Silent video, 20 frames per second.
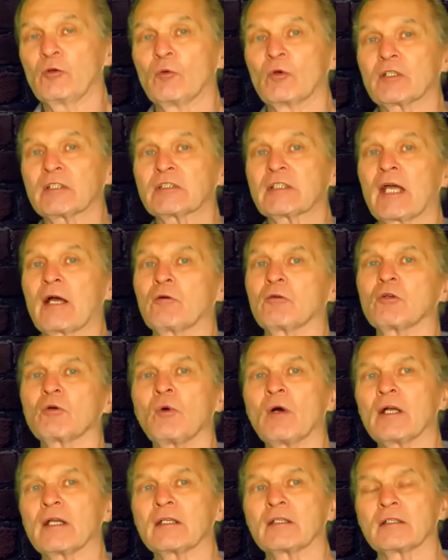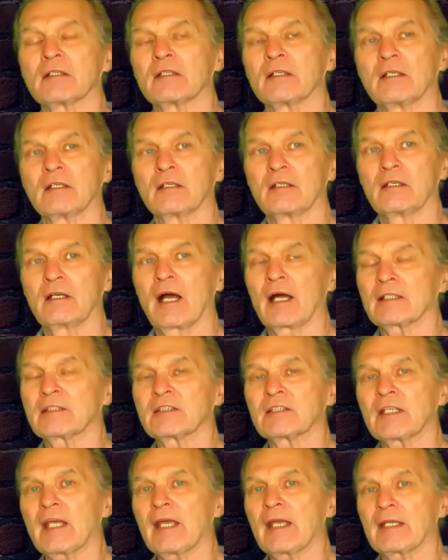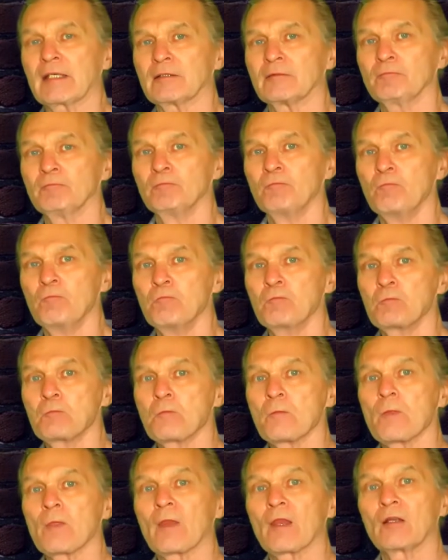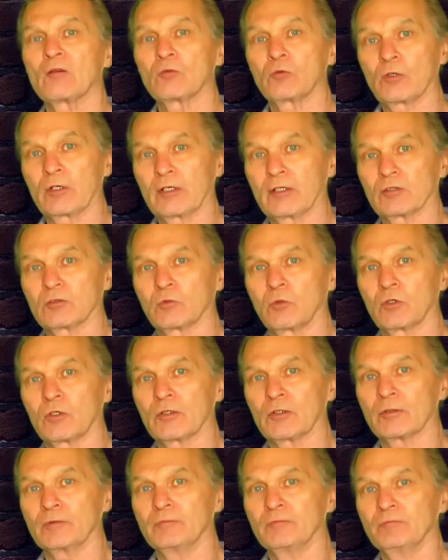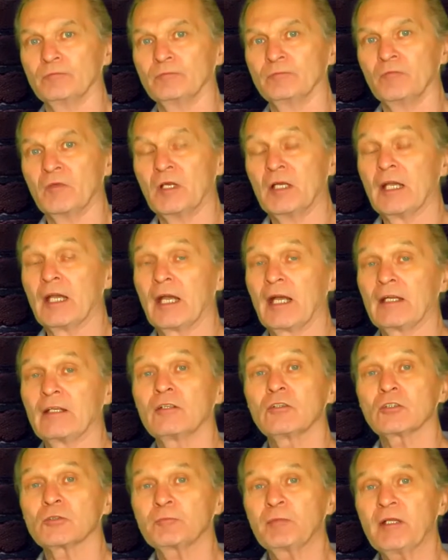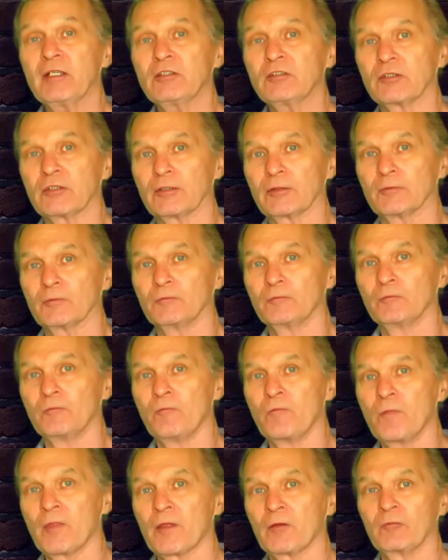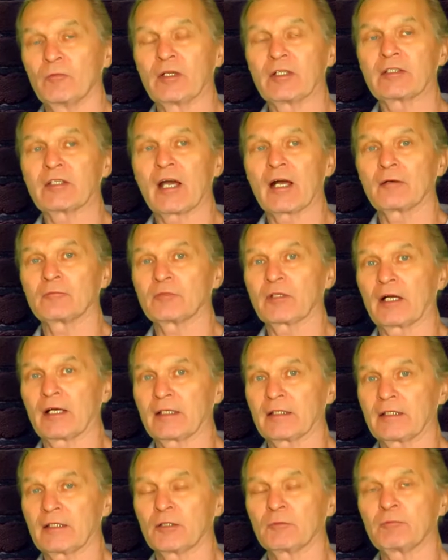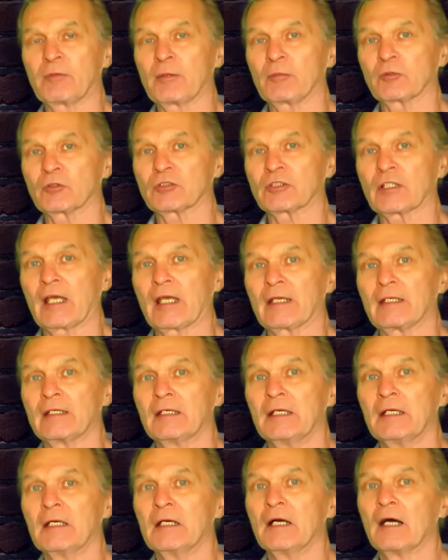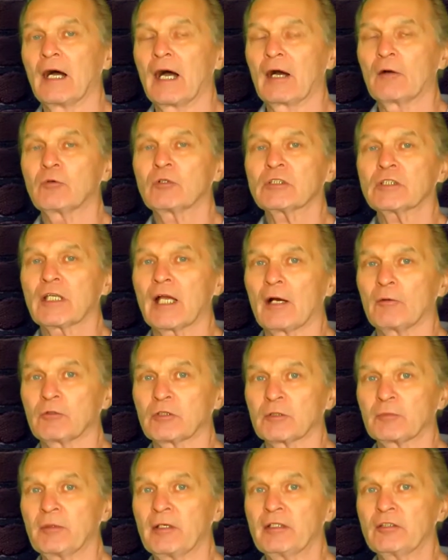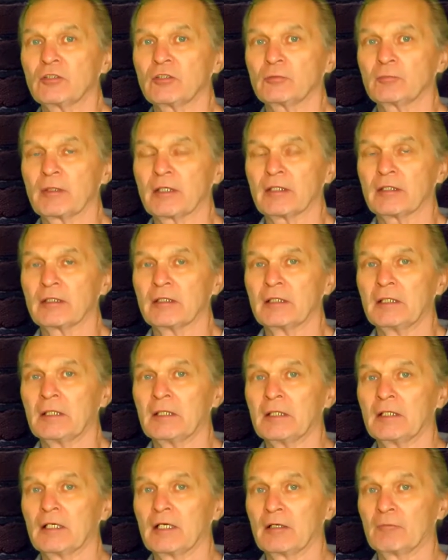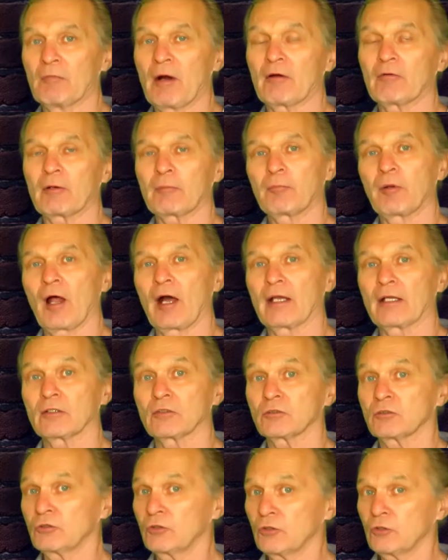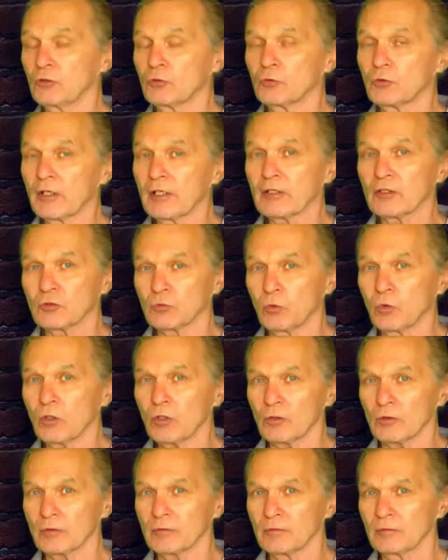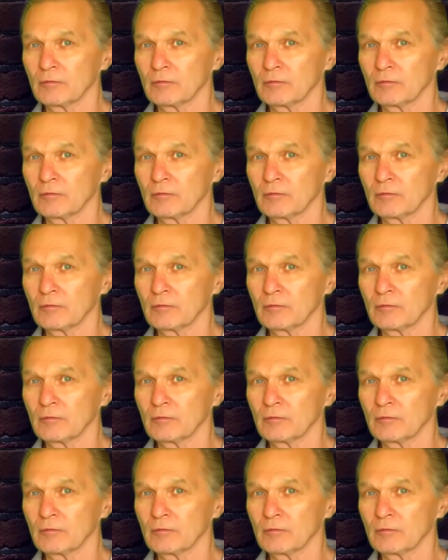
you want to say, I wonder what God's saying, read His Word, and He'll speak to you. Many times I hear people say, I wish God would speak to me. And my reply is, do you read His Word?